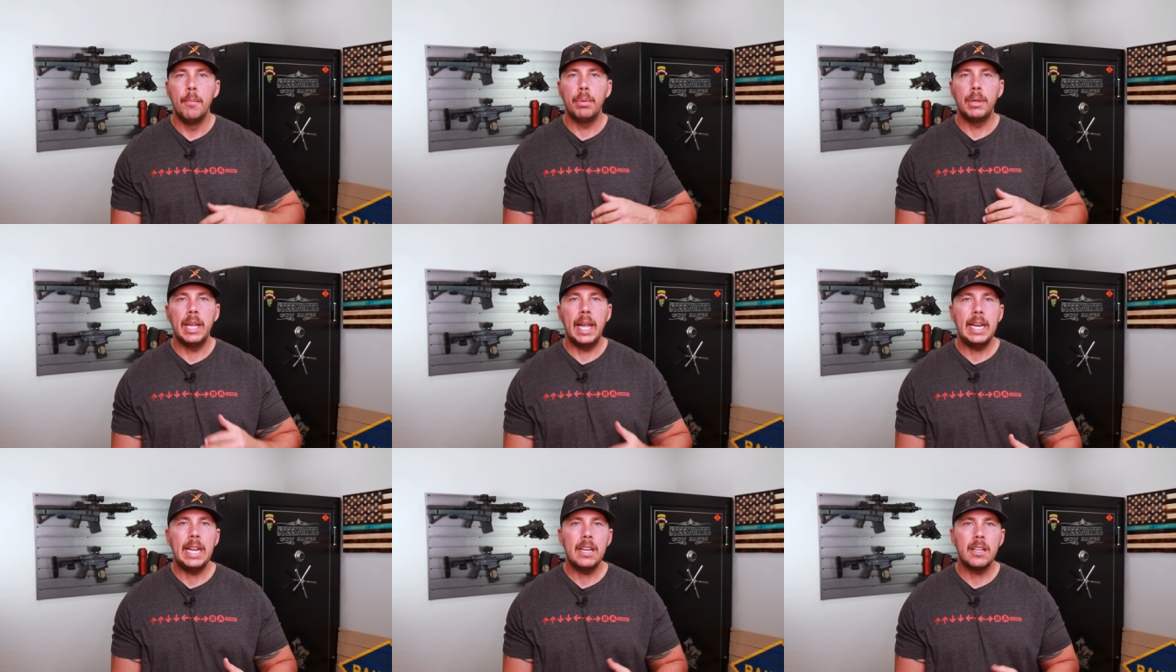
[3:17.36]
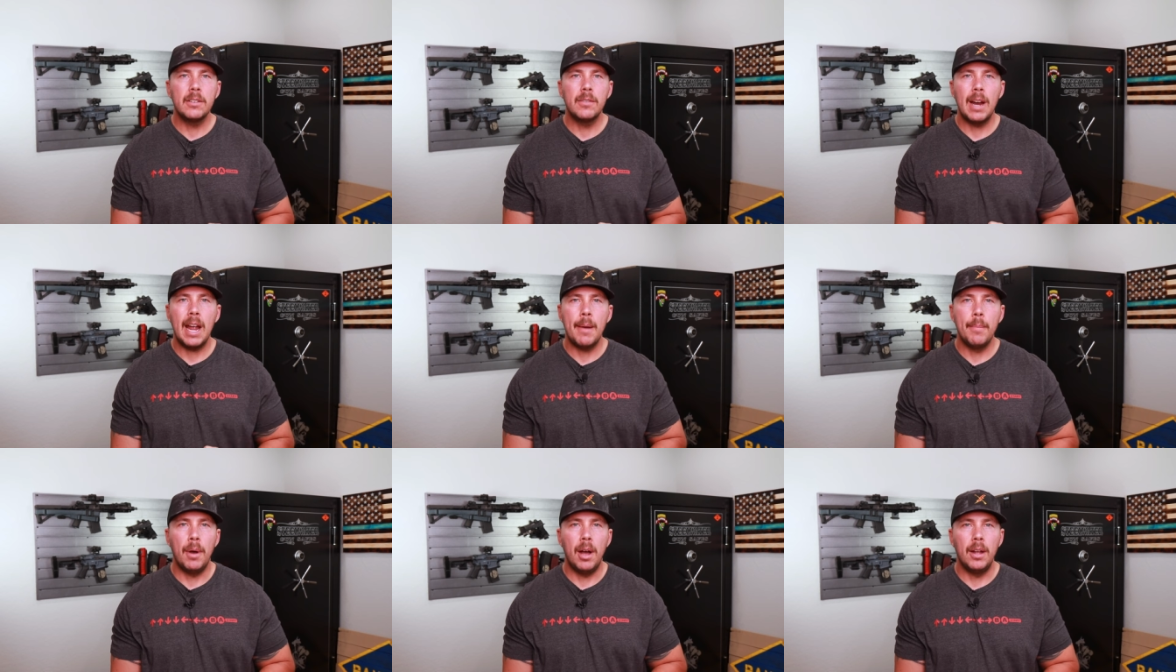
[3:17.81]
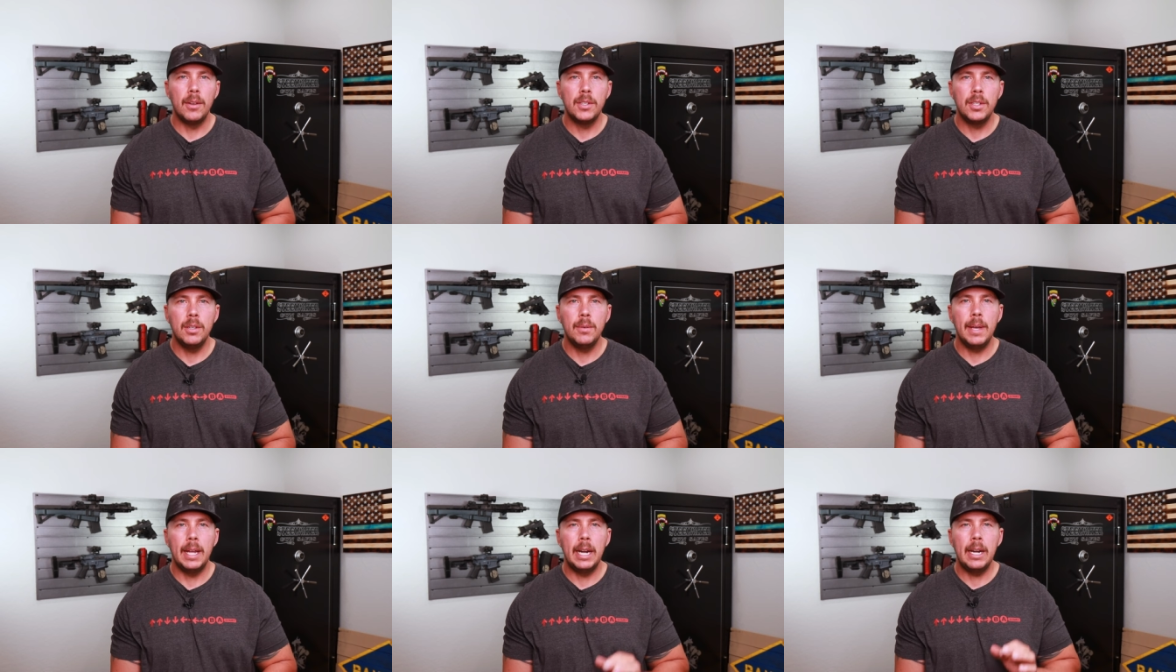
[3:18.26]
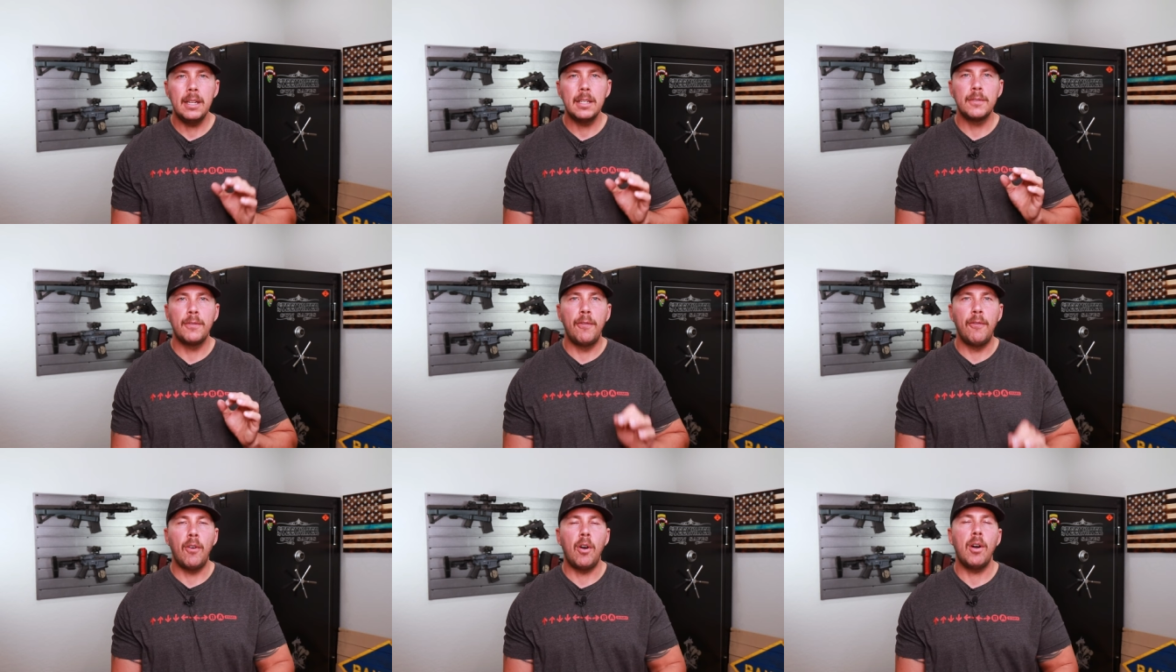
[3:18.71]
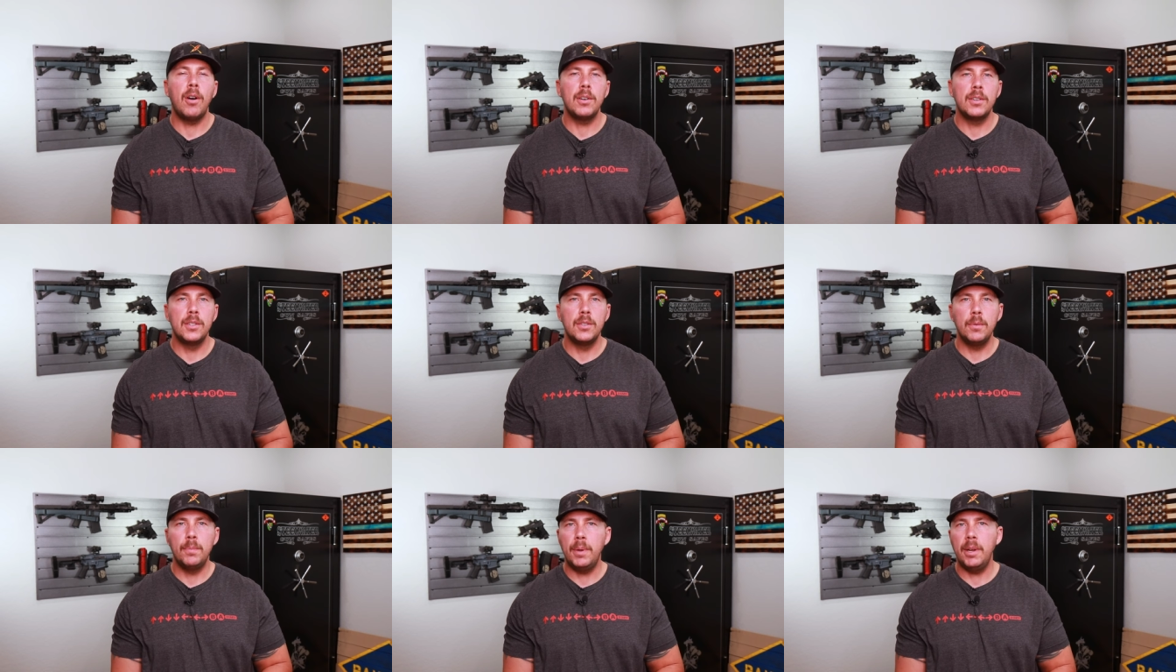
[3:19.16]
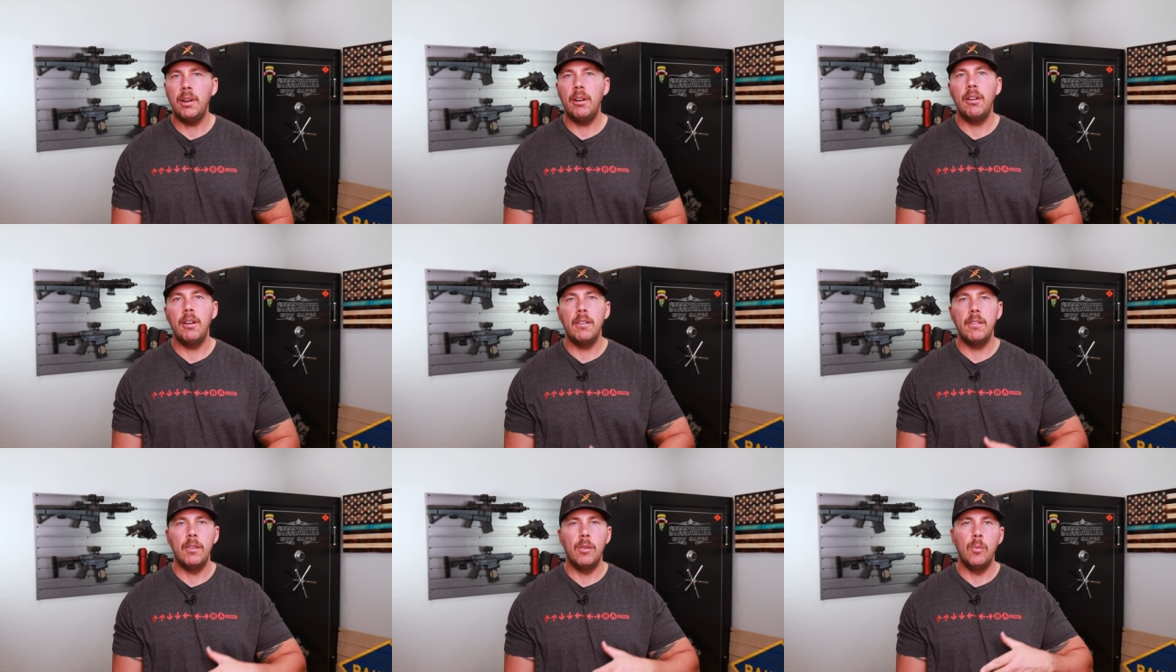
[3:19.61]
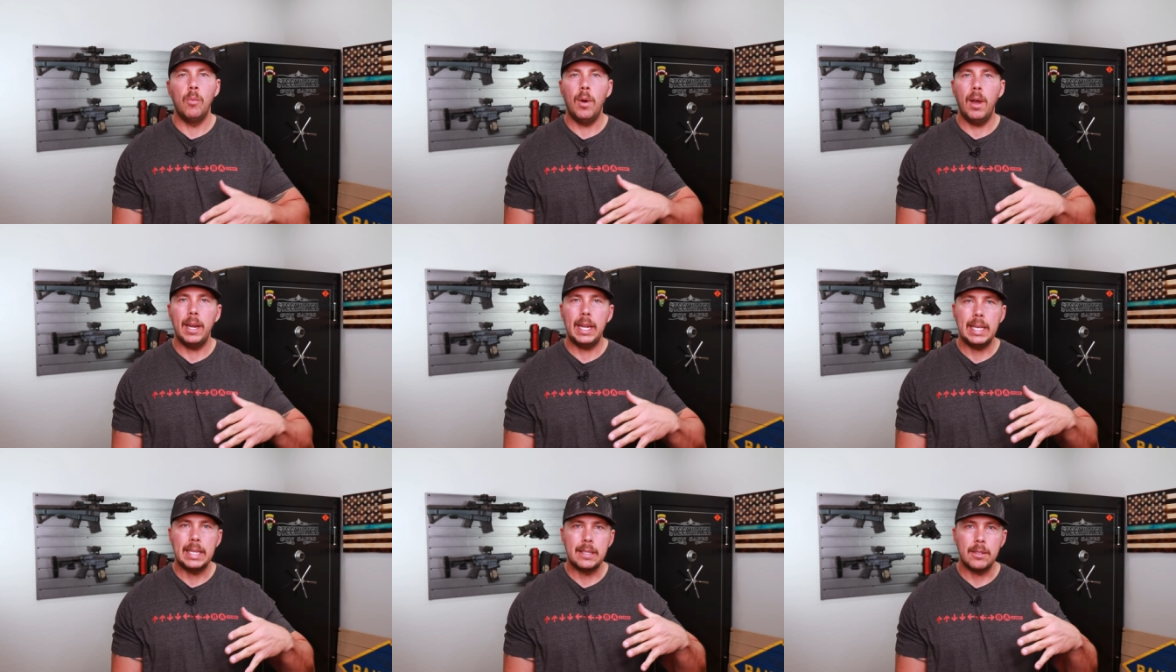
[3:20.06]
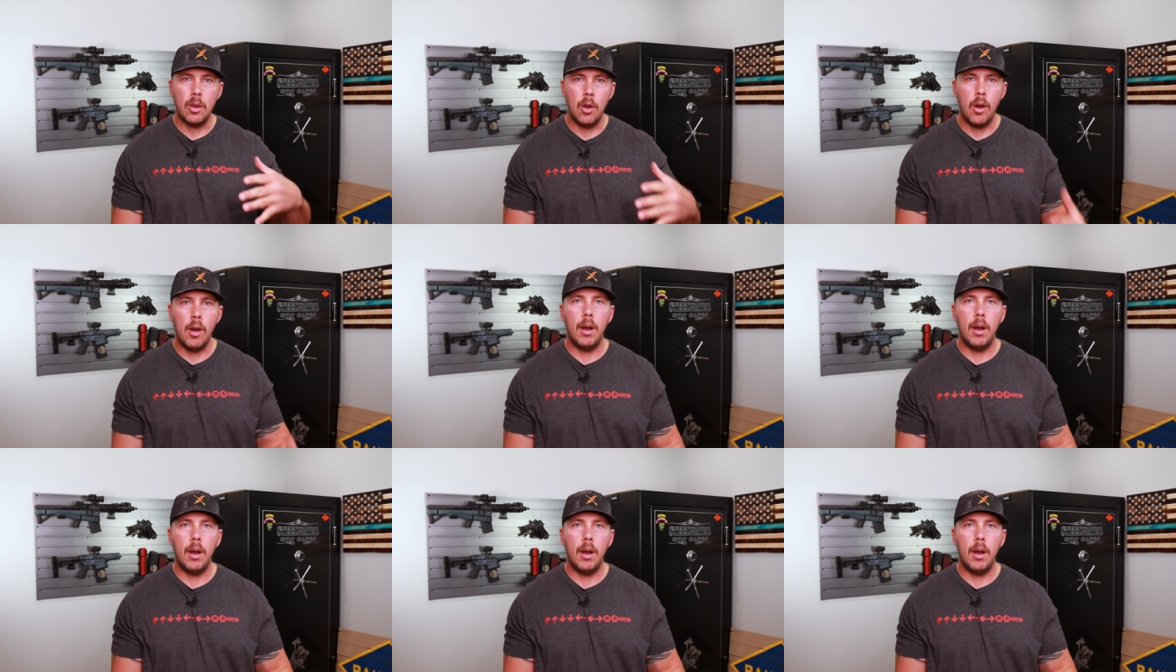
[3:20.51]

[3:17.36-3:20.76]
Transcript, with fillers: Plenty to grab onto, and it is far superior than what is